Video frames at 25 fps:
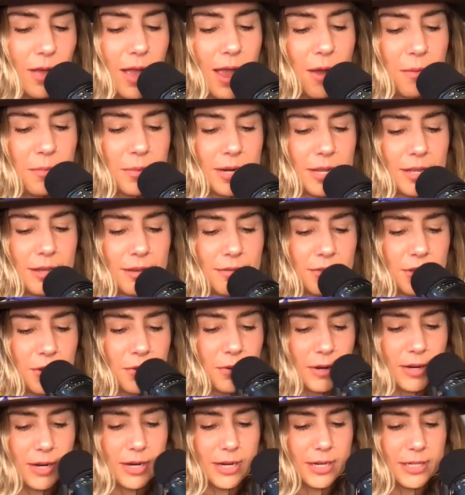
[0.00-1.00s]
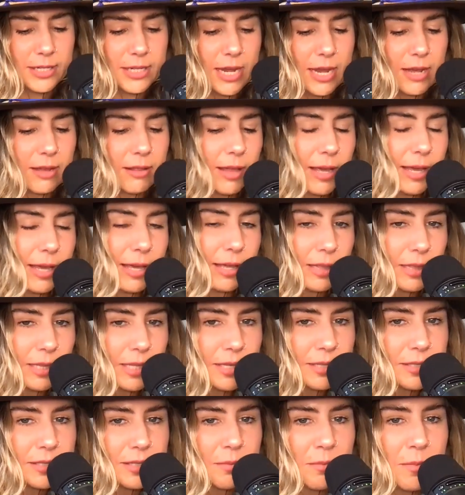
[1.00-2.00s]
how many of you are going to take like at
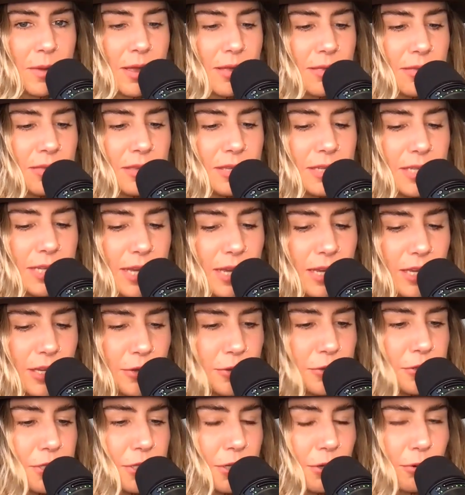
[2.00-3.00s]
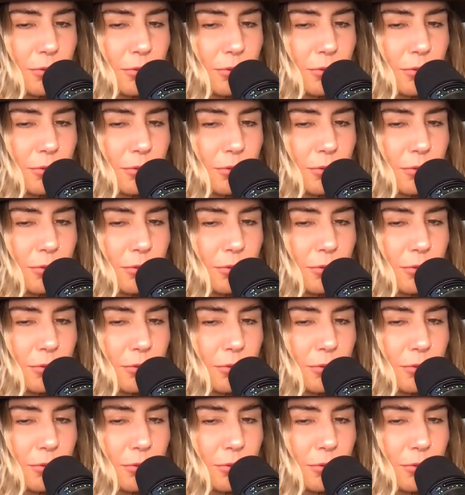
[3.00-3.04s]
least a month to get used